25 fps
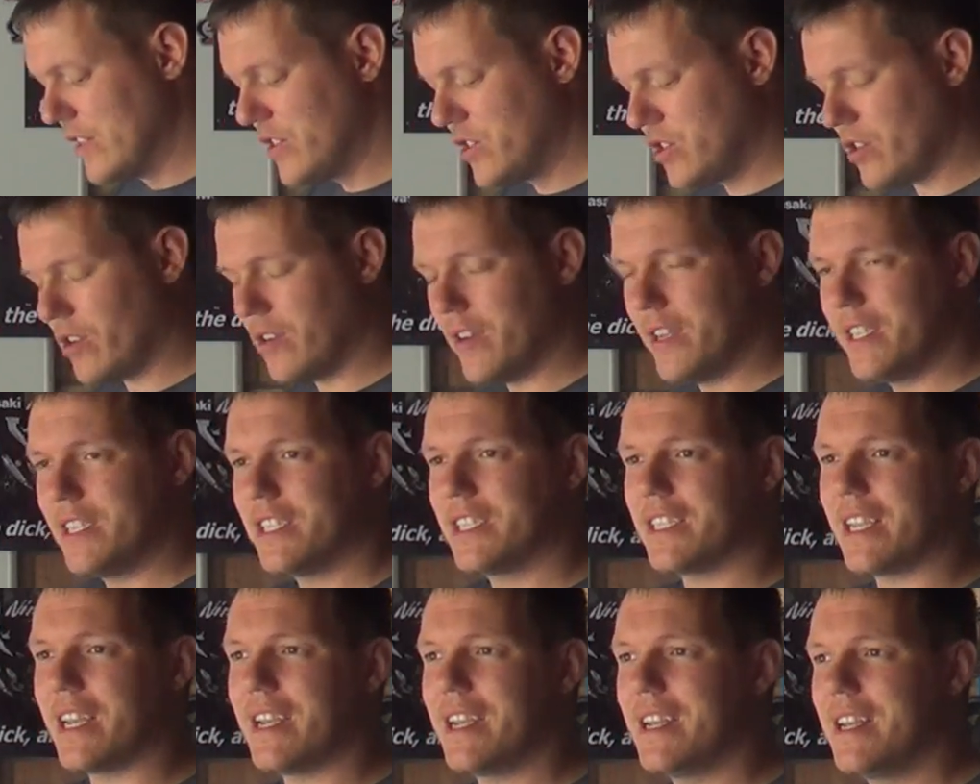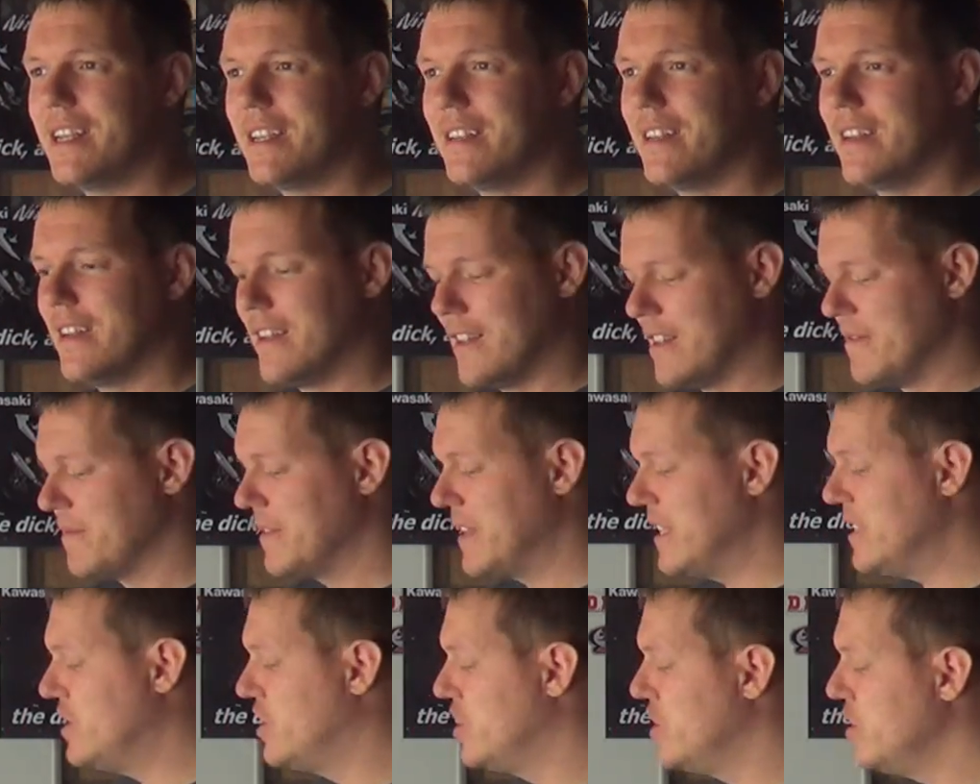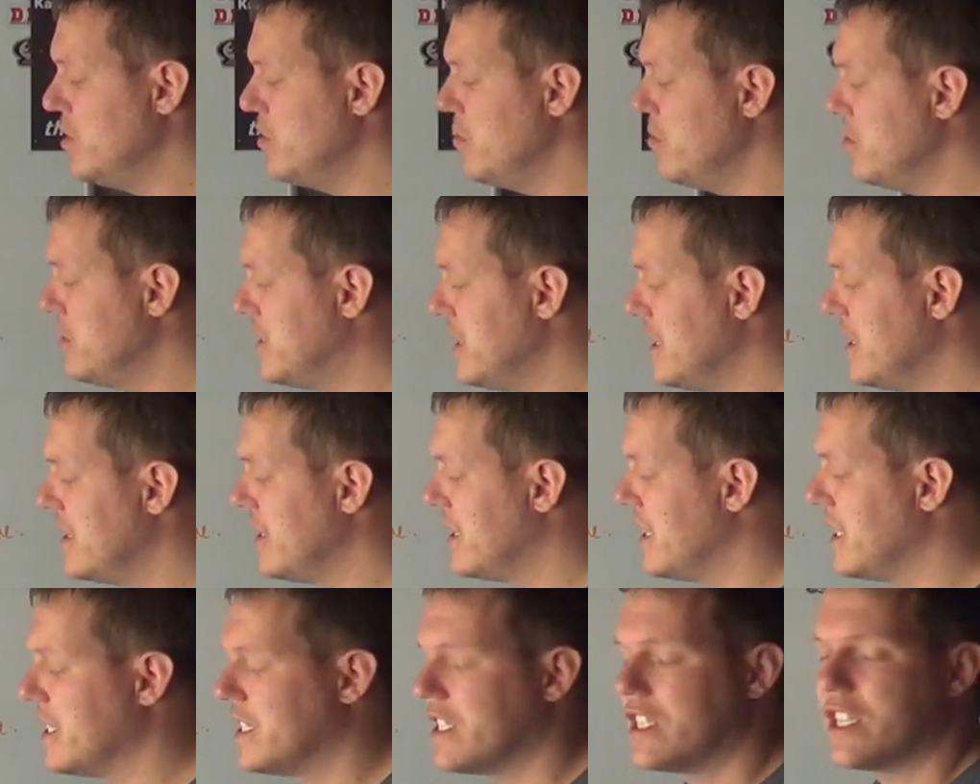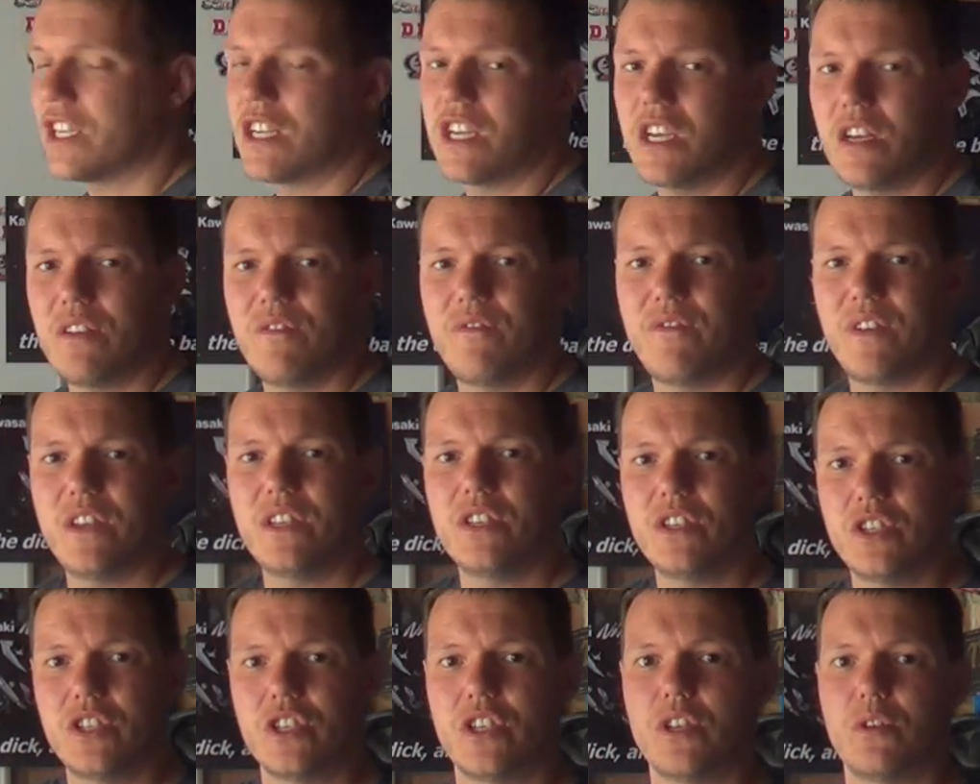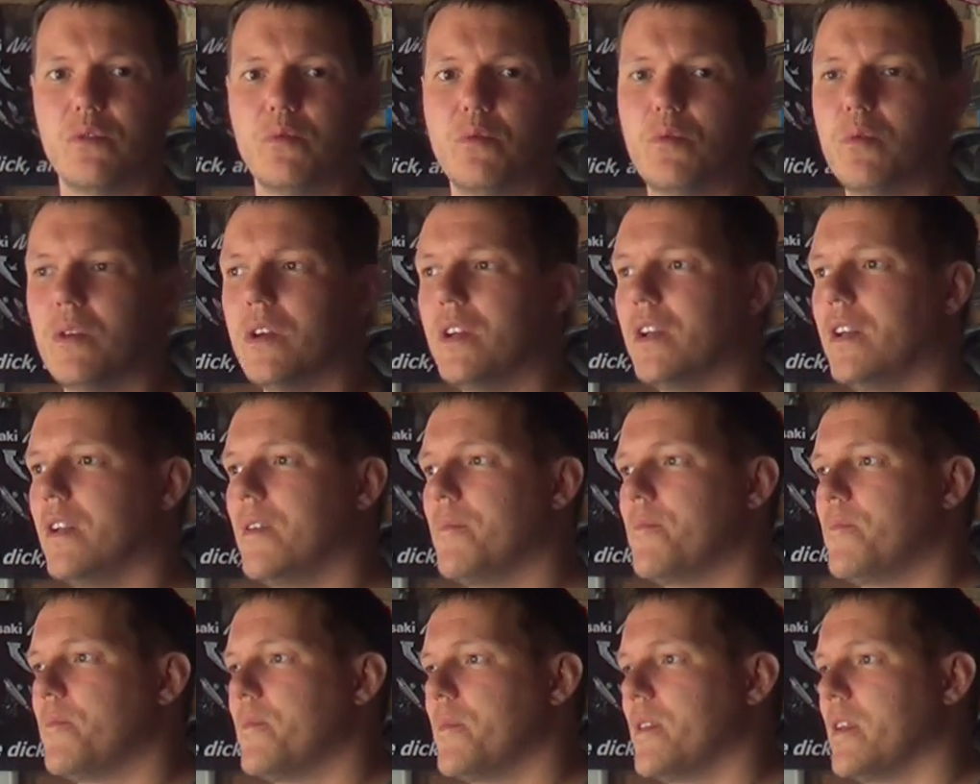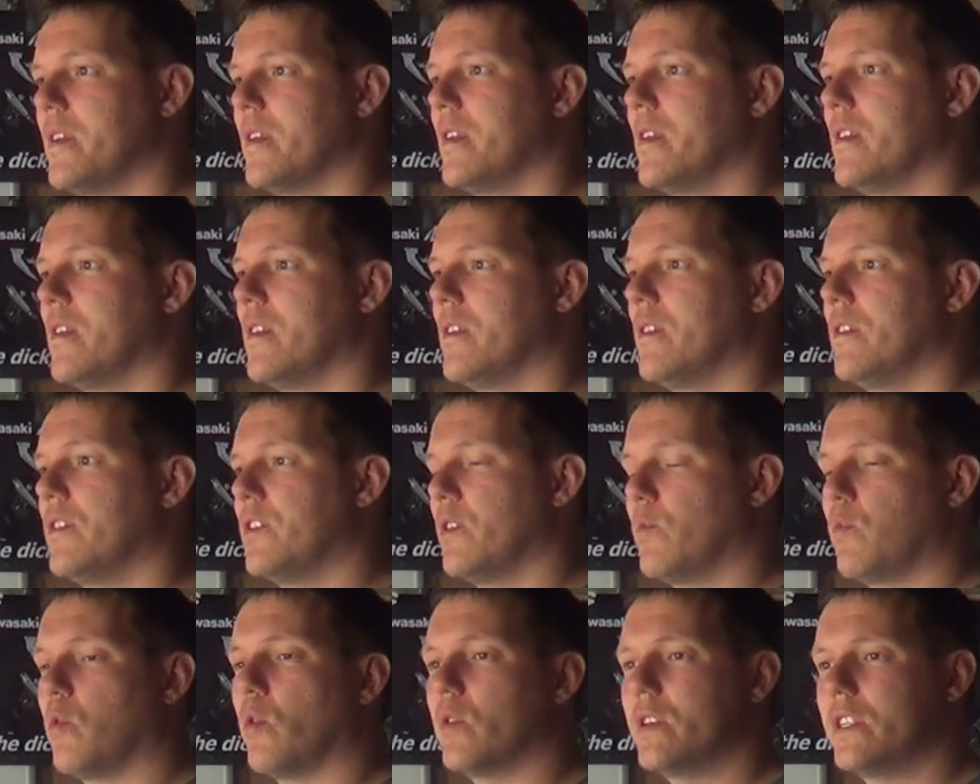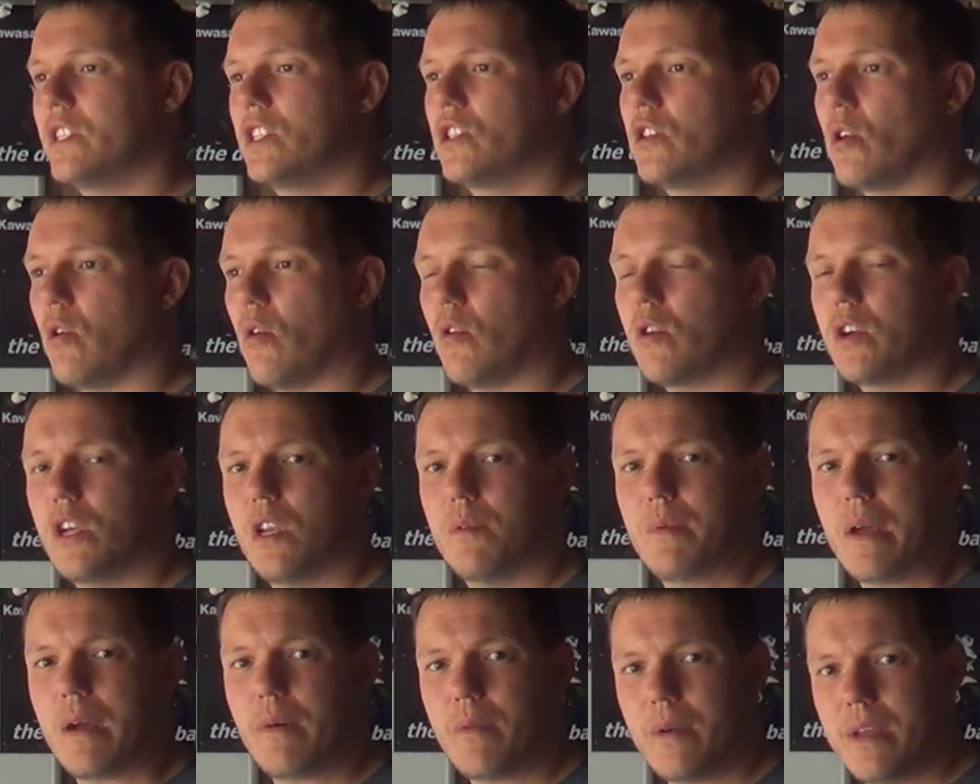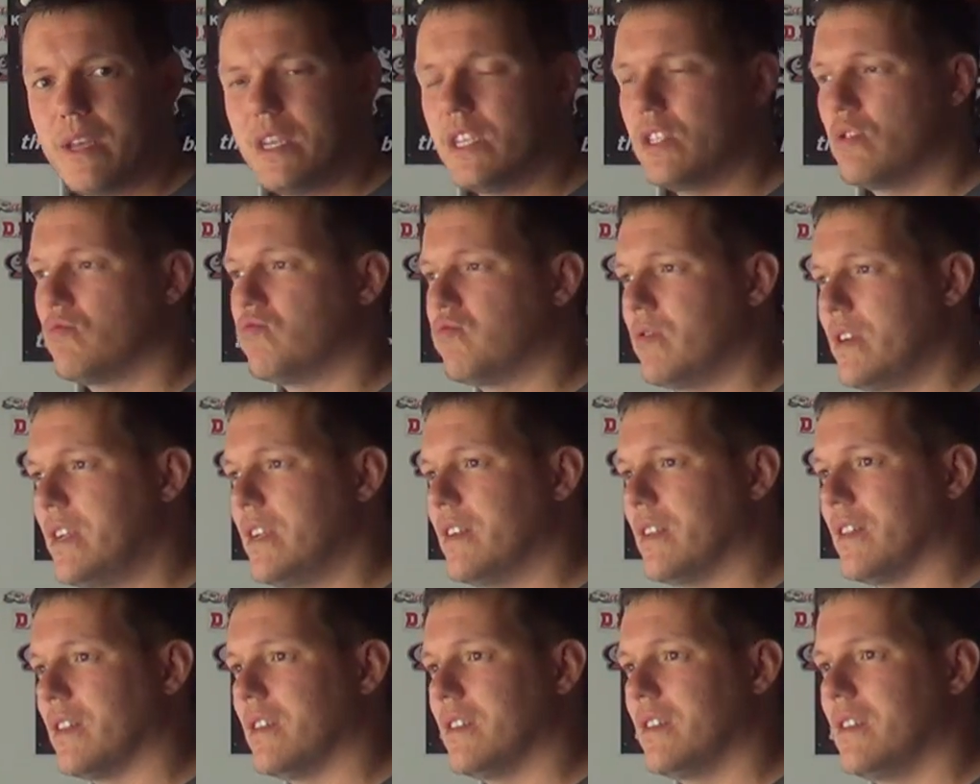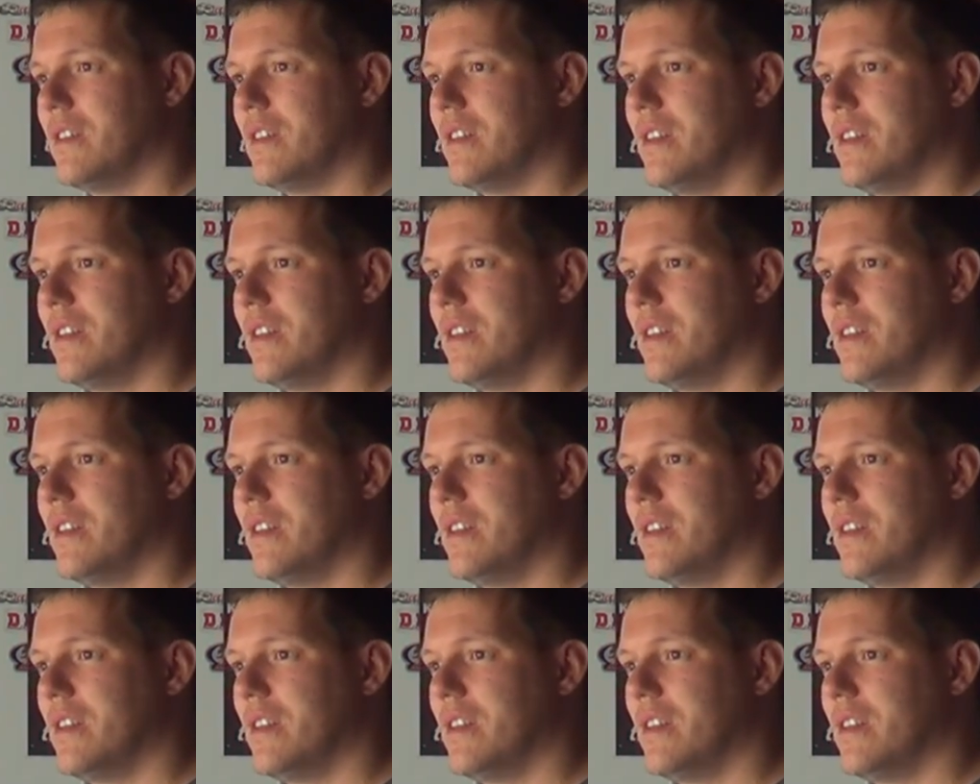So he's saying he's using this to convince you that what he's talking about is real.